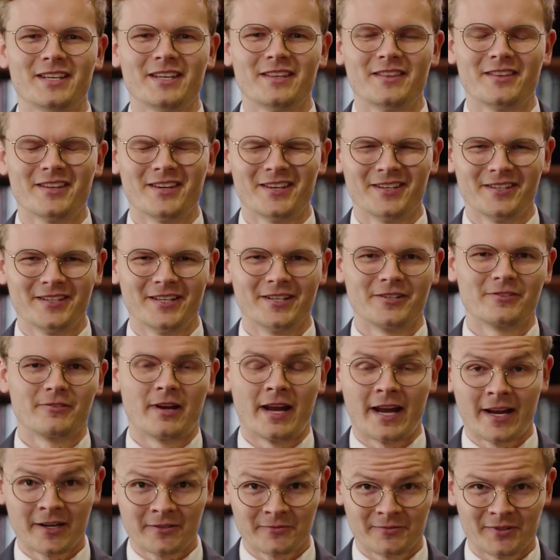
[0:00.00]
then
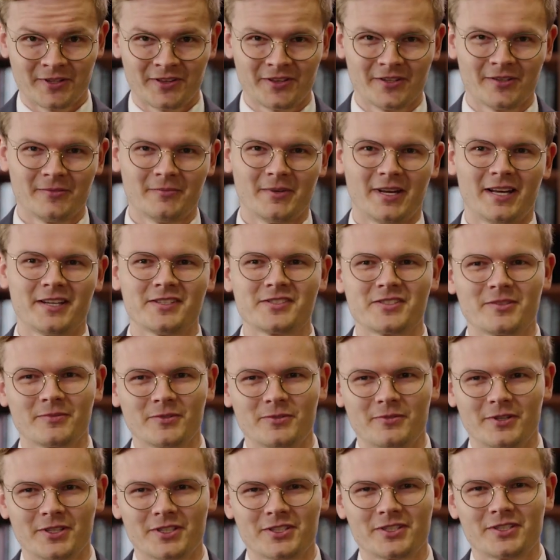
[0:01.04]
interact with them, ask them
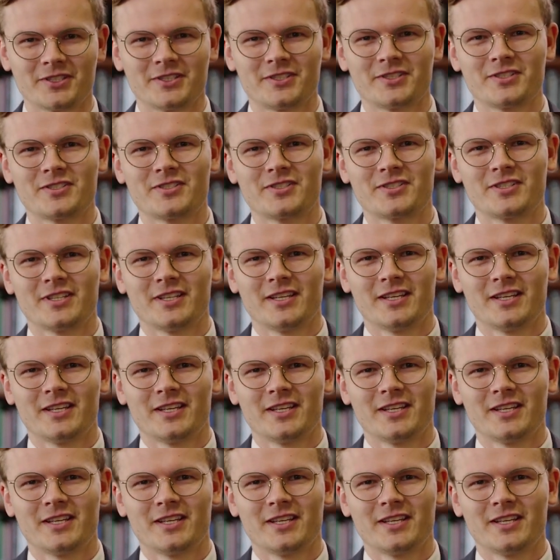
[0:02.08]
questions,